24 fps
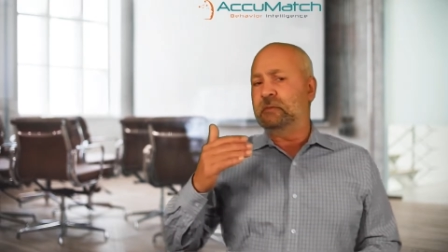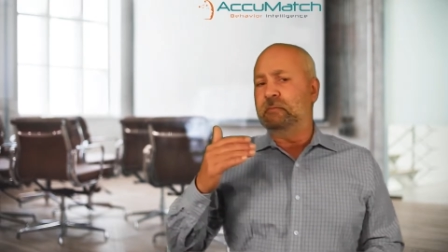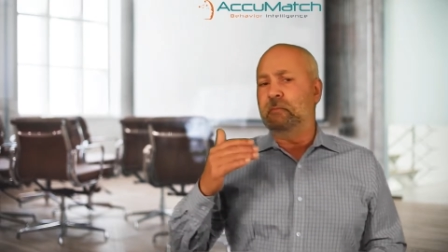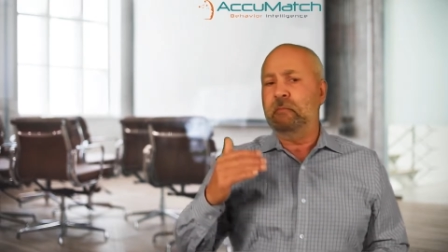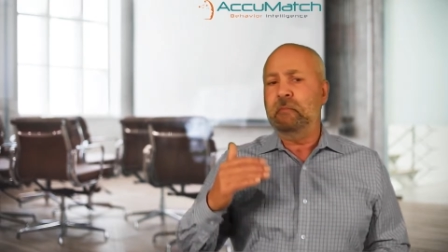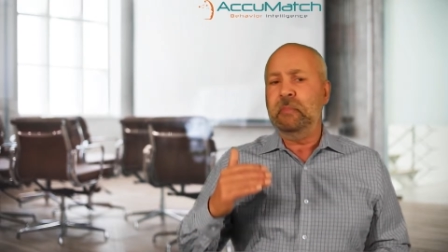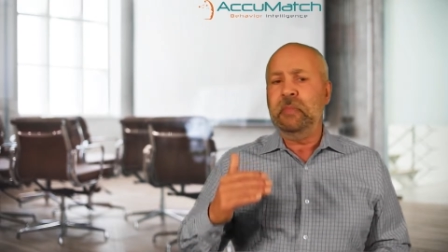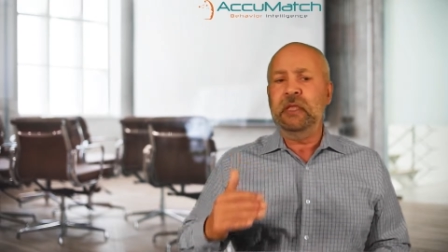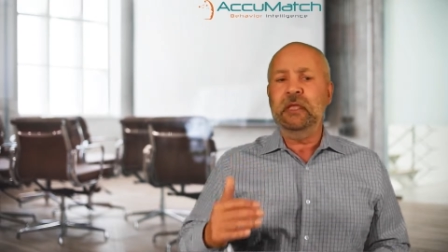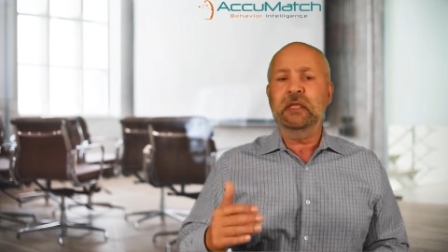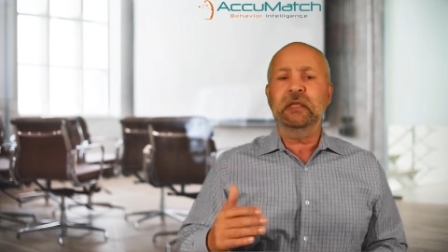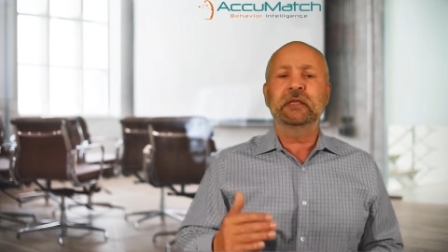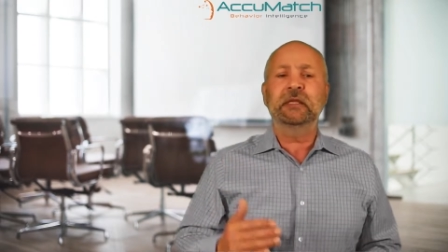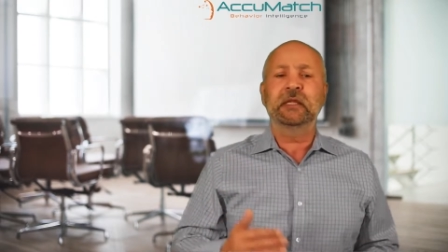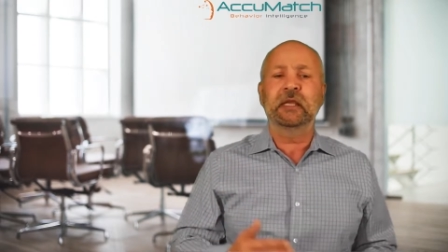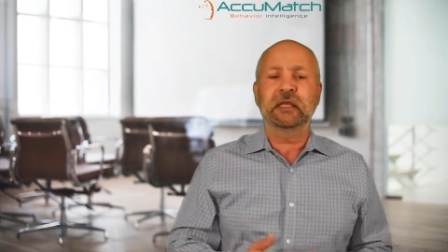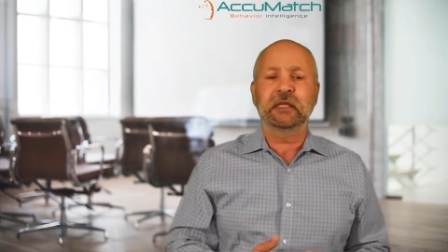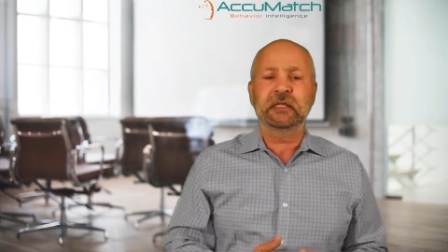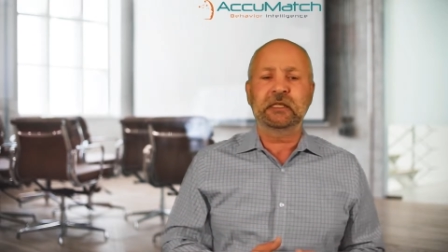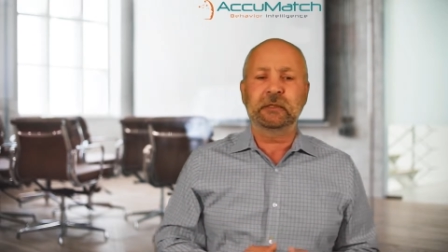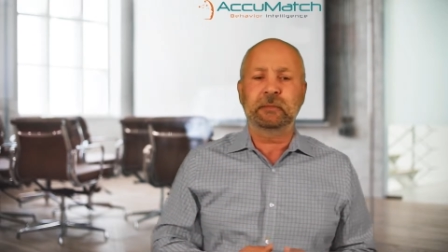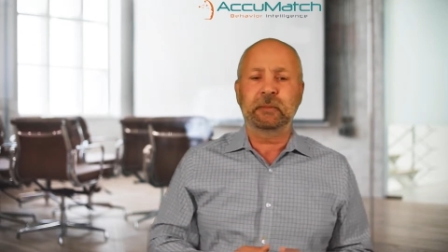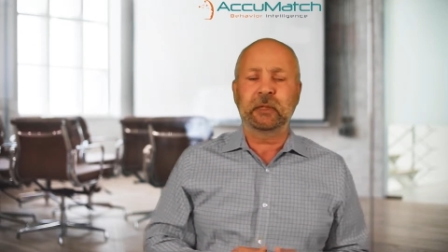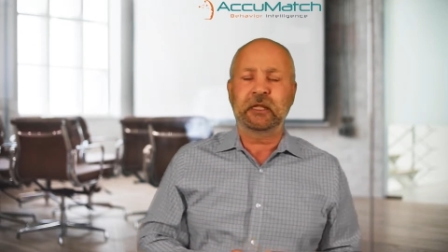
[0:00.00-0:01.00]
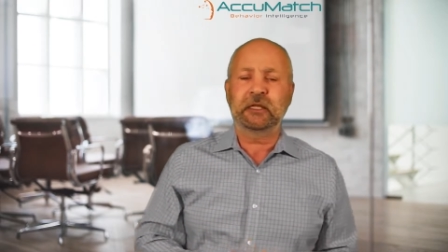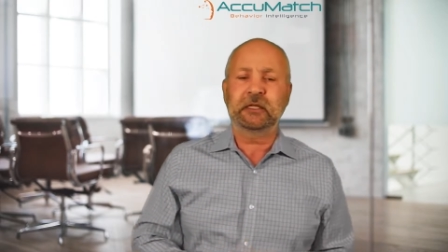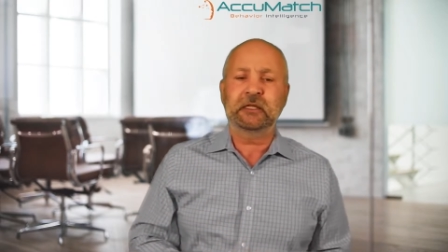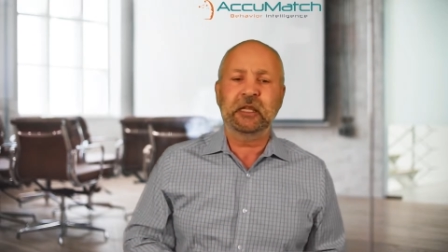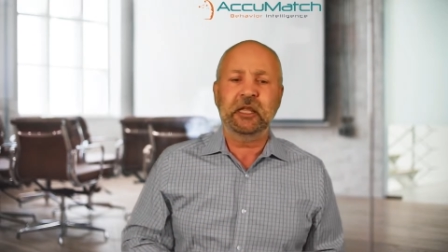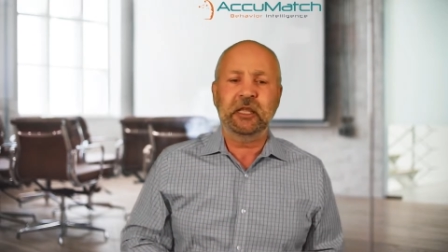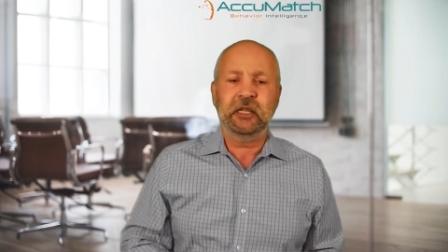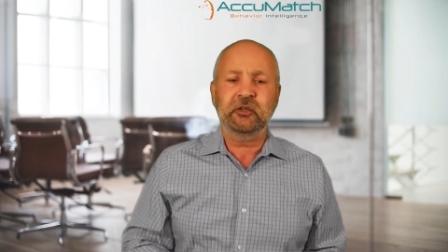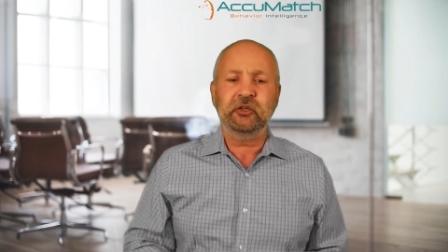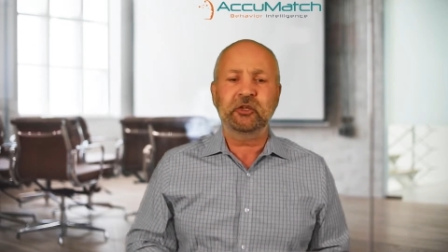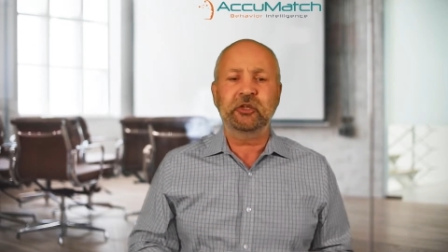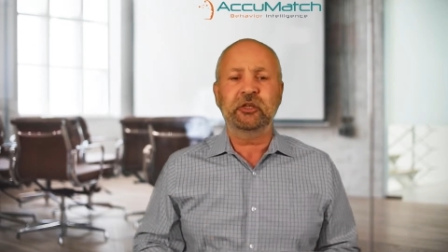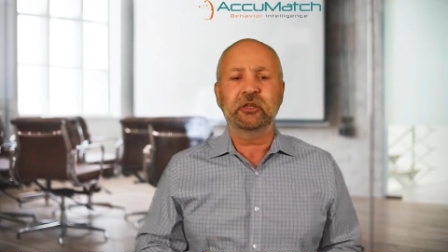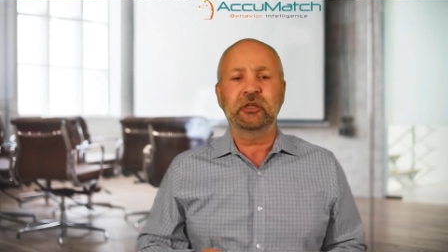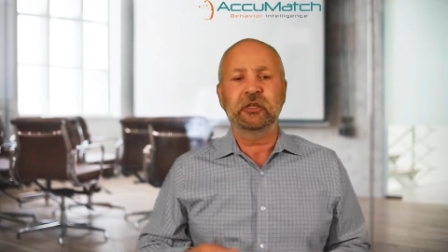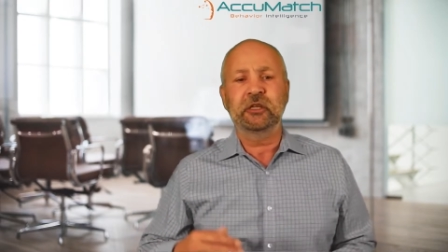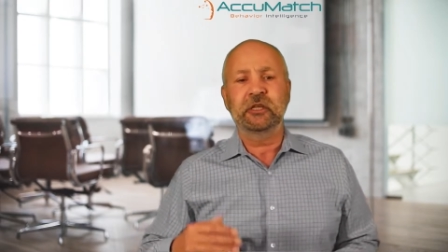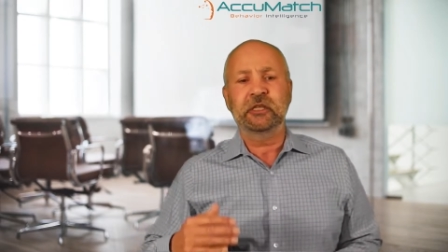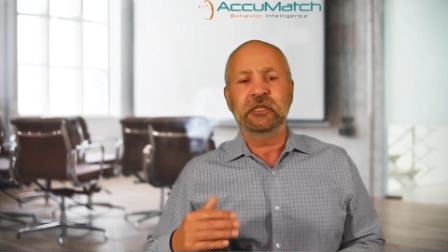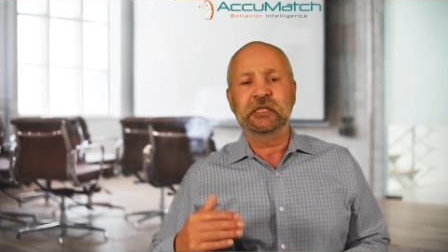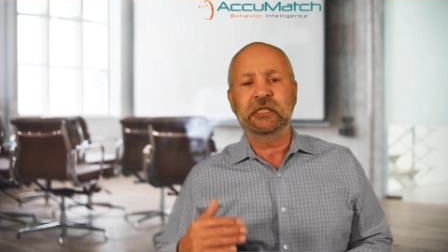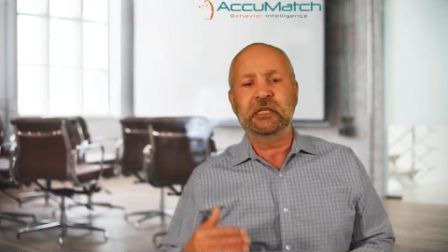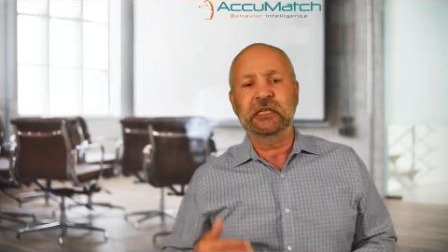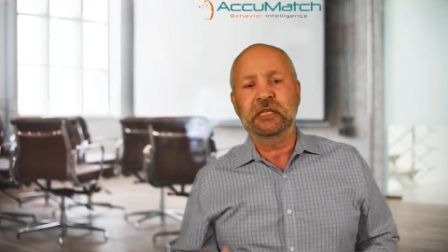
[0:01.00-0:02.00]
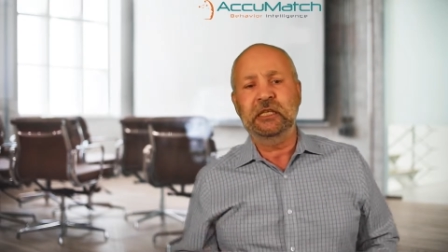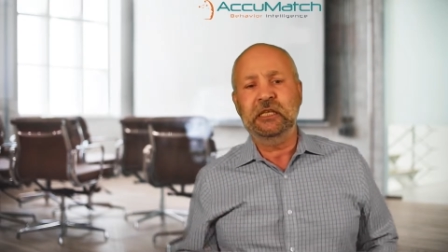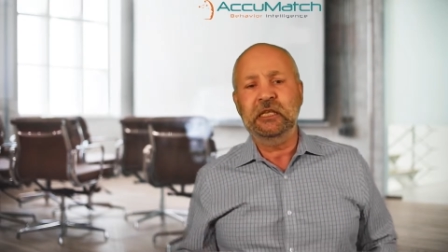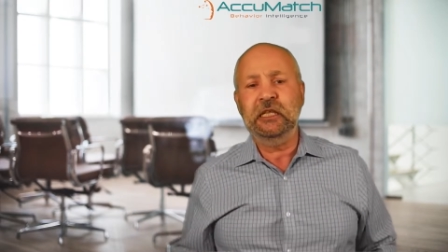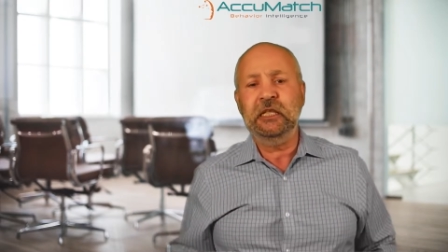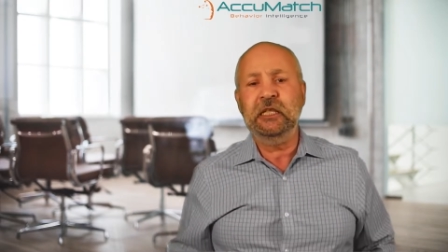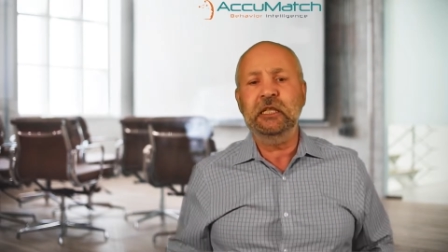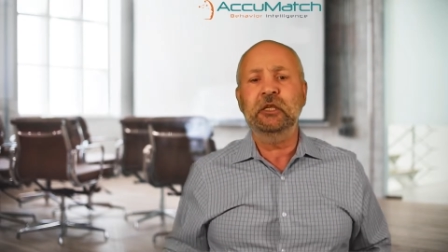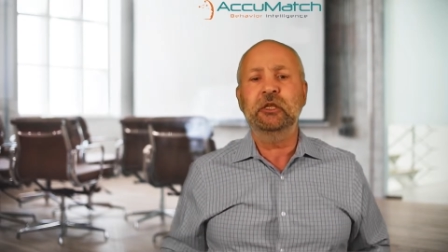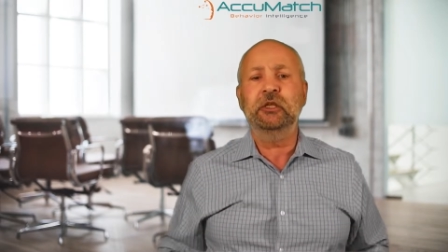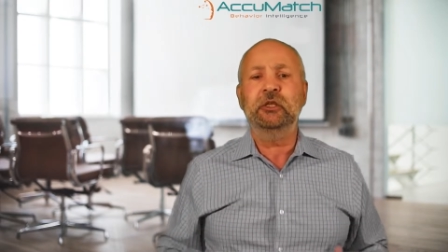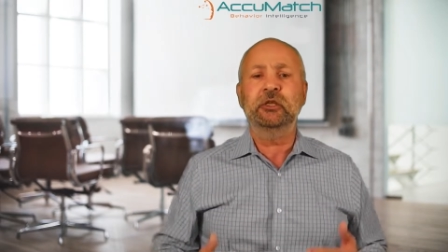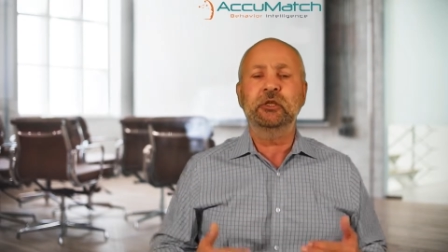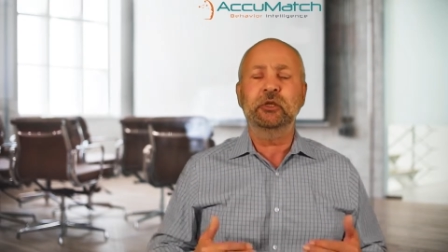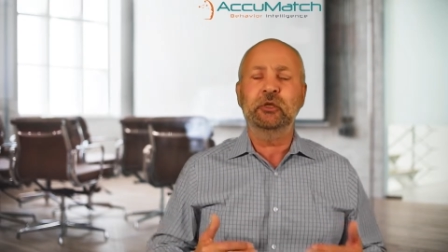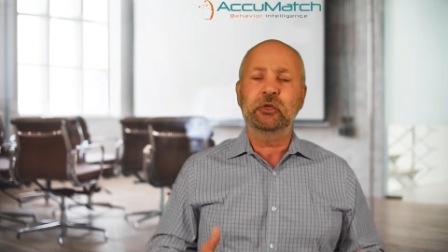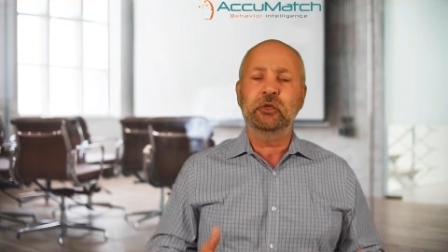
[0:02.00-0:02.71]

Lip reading: meet expectations, they need to